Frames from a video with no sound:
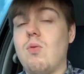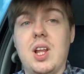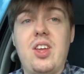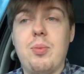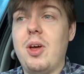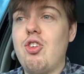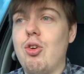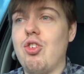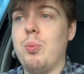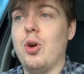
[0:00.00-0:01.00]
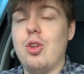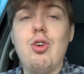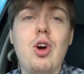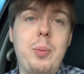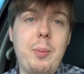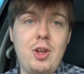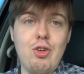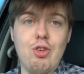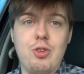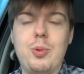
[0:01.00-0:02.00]
release my children's book and talk about my
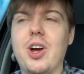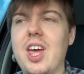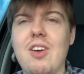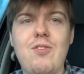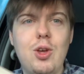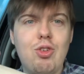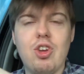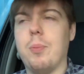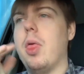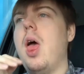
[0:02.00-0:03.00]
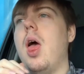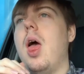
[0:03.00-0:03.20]
children's book in future.